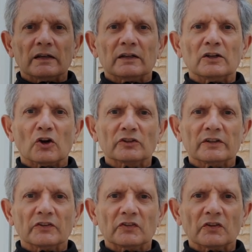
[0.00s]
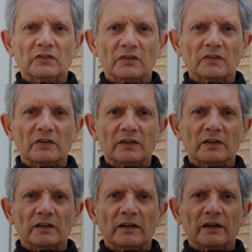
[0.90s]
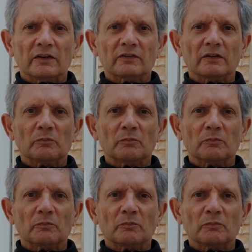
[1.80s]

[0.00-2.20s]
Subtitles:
not consistency. It is